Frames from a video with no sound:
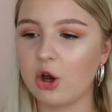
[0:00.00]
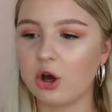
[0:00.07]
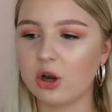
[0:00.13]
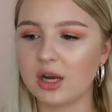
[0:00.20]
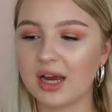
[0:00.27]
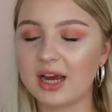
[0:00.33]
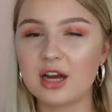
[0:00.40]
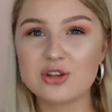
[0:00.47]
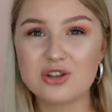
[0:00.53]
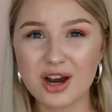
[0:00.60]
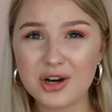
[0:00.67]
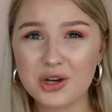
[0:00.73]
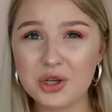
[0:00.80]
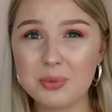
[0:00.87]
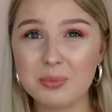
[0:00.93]
on, like I
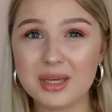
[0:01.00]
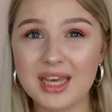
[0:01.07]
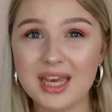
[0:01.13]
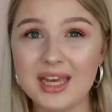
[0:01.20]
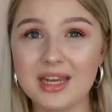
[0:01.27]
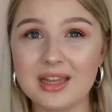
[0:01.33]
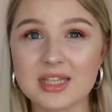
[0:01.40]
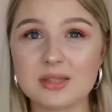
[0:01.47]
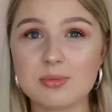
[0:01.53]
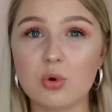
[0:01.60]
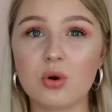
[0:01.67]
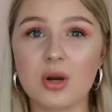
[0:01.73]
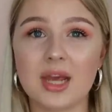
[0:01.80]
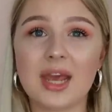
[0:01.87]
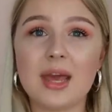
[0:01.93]
tried on a bikini this
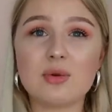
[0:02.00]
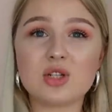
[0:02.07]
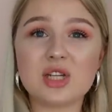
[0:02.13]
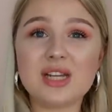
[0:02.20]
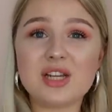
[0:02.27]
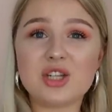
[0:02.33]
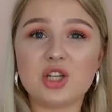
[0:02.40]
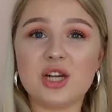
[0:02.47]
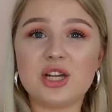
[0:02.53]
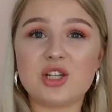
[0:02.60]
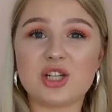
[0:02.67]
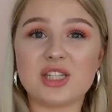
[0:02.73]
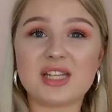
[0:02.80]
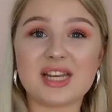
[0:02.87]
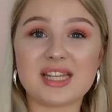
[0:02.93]
morning, it was literally
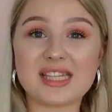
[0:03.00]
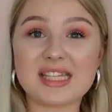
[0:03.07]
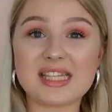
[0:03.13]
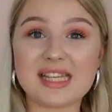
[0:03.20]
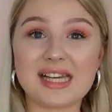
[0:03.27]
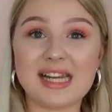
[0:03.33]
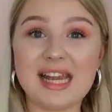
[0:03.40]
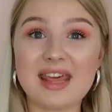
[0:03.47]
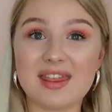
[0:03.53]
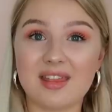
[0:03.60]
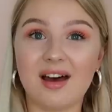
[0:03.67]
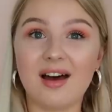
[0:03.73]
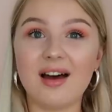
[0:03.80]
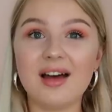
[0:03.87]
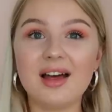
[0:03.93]
just a
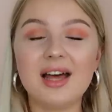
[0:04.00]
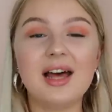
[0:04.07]
slither